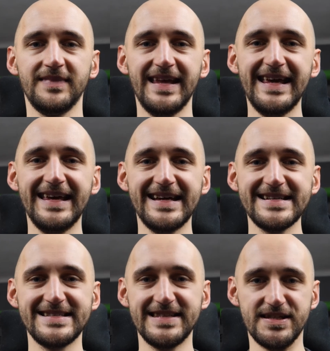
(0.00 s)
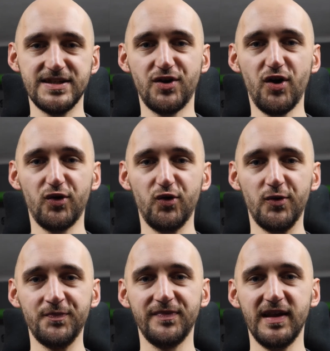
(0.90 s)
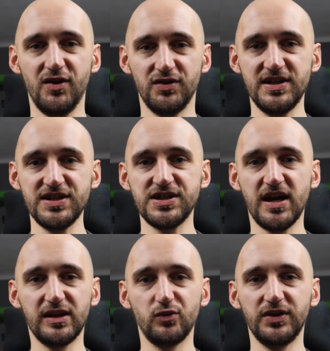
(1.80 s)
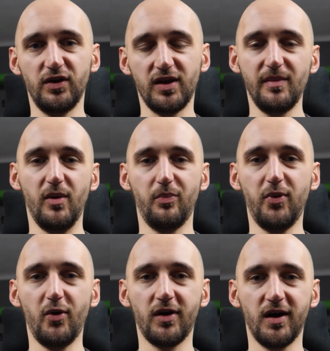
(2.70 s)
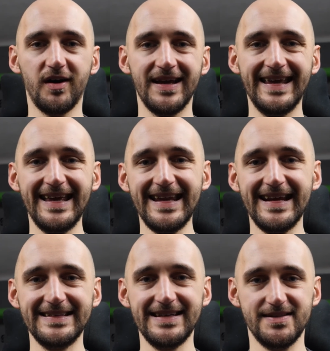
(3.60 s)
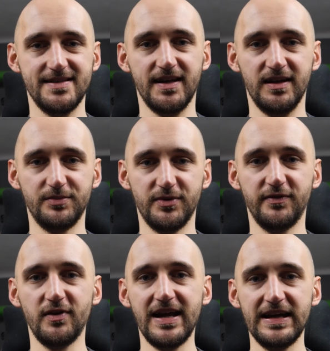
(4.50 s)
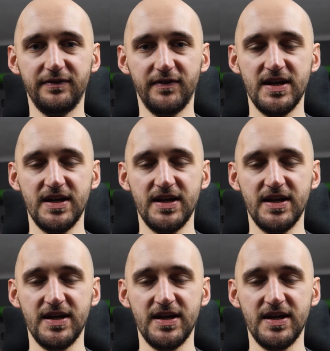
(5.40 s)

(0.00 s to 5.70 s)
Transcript: Hey guys, this is Goku, and on this channel we talk about poker and ideas that can improve your life.